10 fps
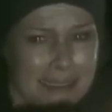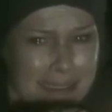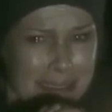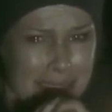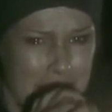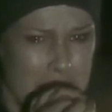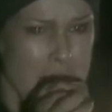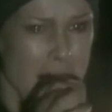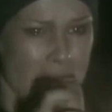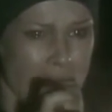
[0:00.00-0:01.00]
was suffering
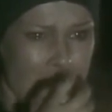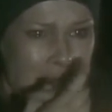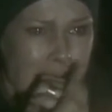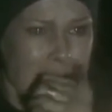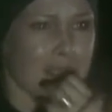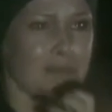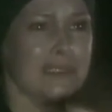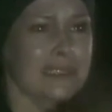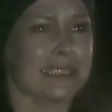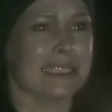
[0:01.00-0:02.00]
from. William
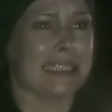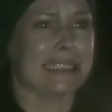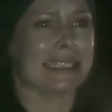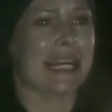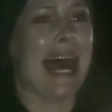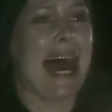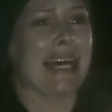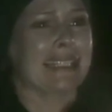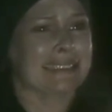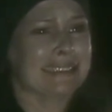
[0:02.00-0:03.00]
Shakespeare
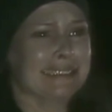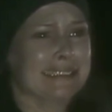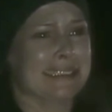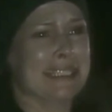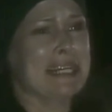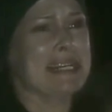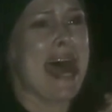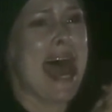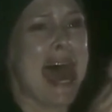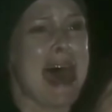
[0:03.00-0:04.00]
describes Lady
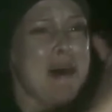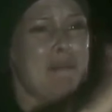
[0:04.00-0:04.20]
Macbeth